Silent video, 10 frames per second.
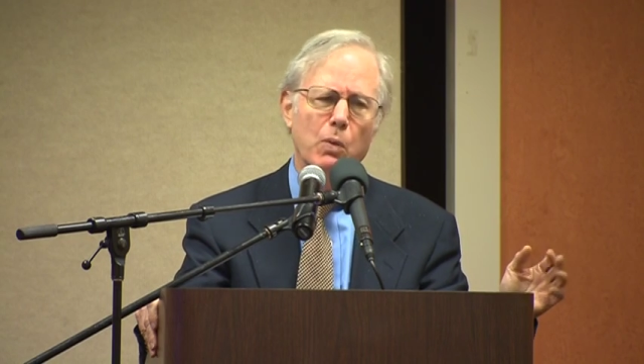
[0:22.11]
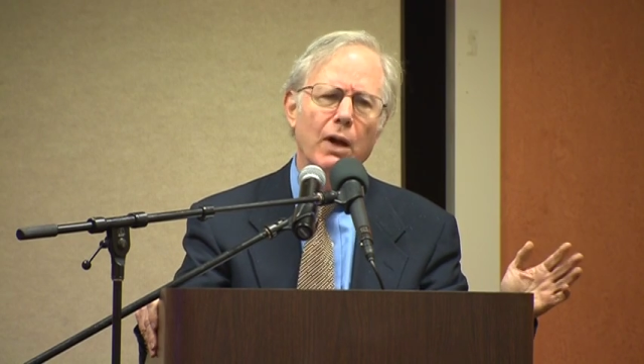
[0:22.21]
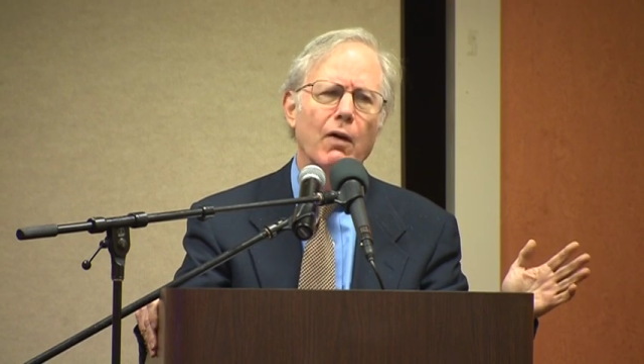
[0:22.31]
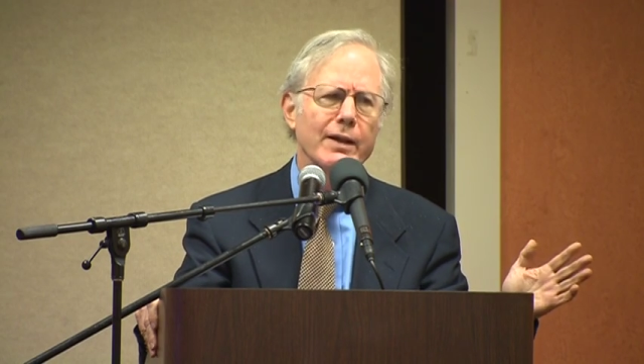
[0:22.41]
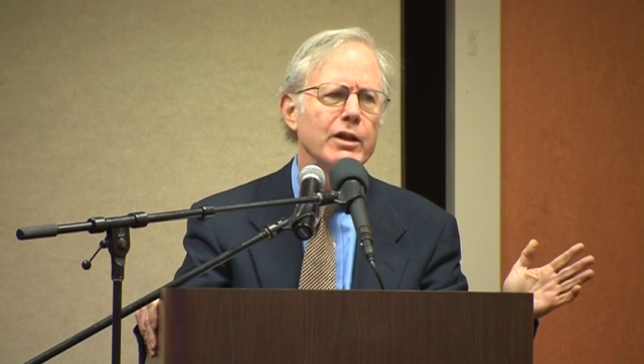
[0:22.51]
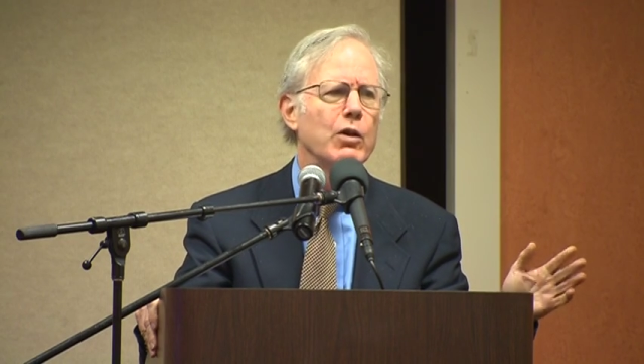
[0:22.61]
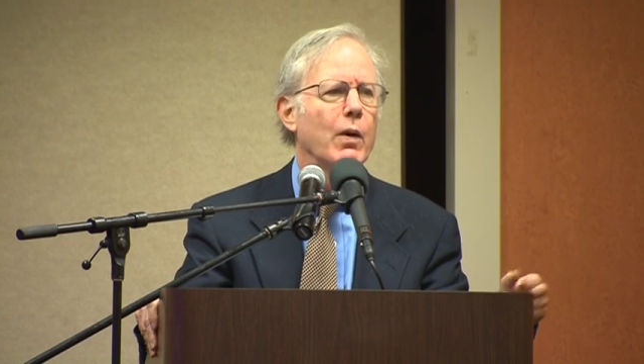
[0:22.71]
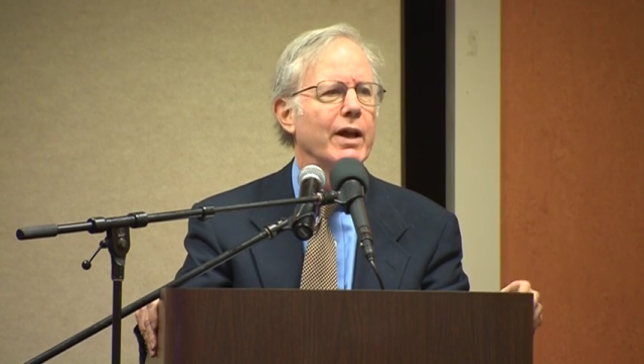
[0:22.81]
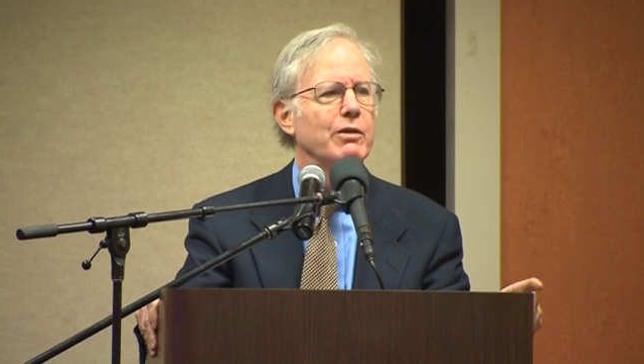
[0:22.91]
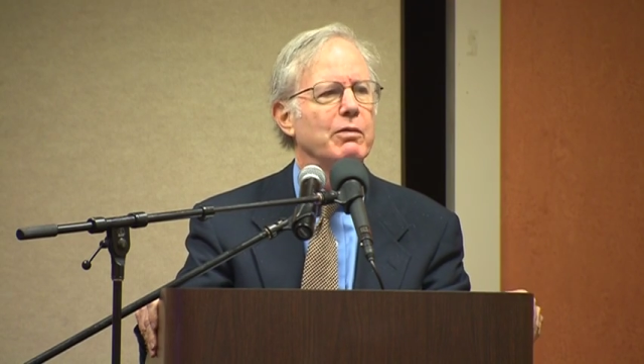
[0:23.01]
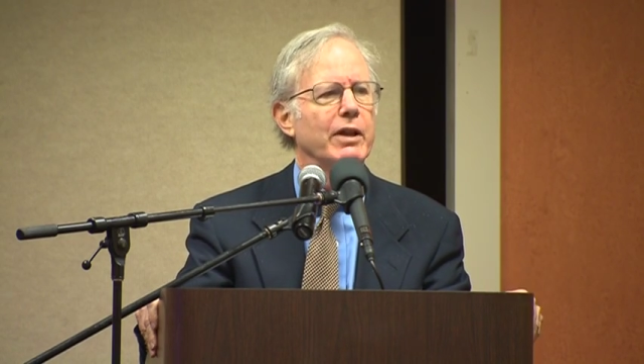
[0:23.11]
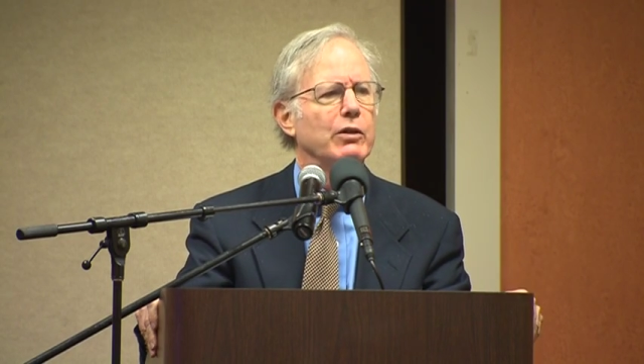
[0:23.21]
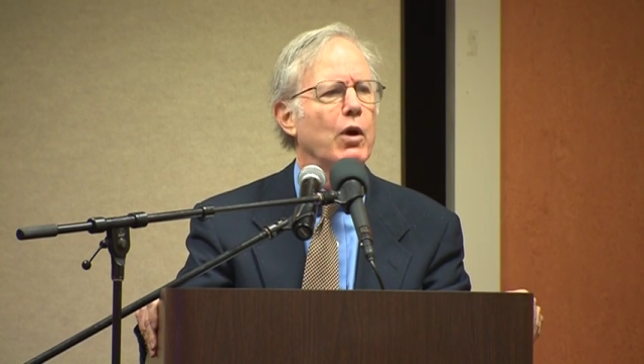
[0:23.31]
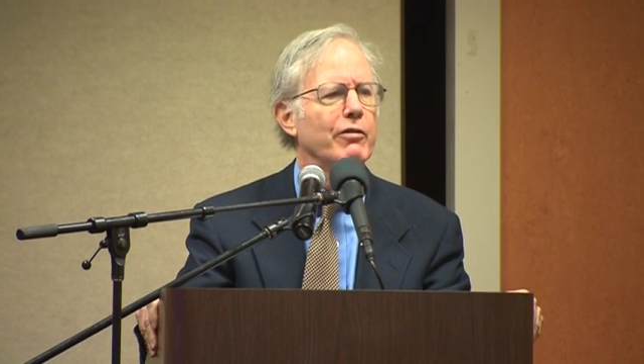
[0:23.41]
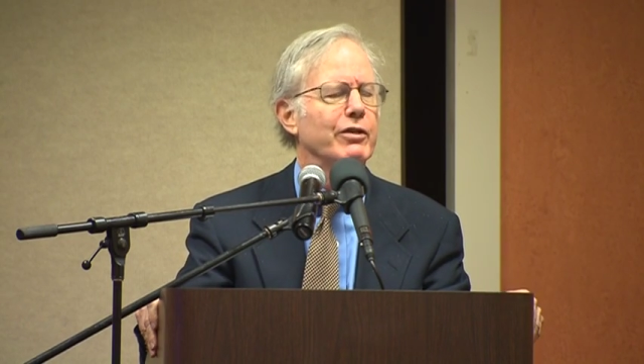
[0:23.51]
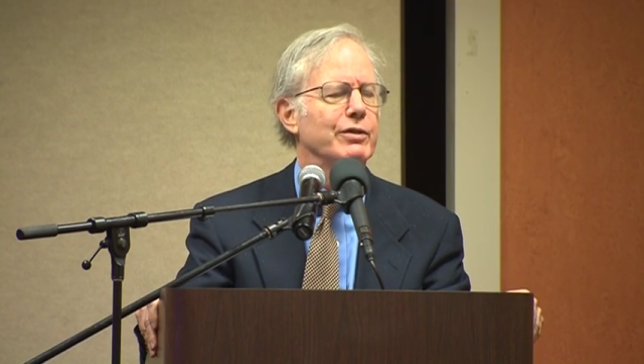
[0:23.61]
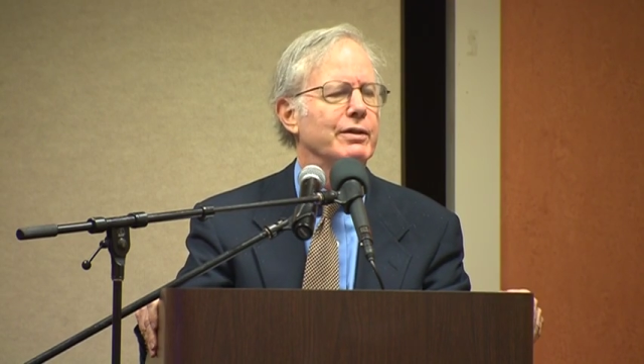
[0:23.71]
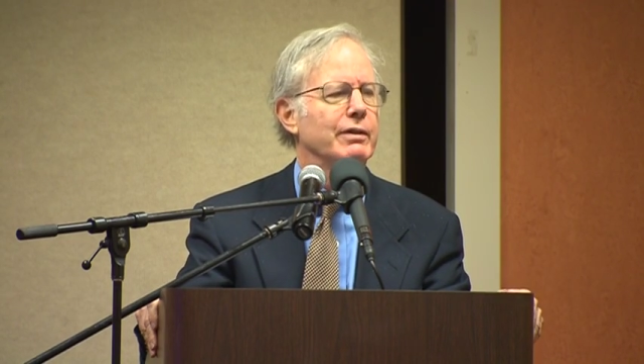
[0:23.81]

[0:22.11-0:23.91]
well, I did go ahead and rent an office,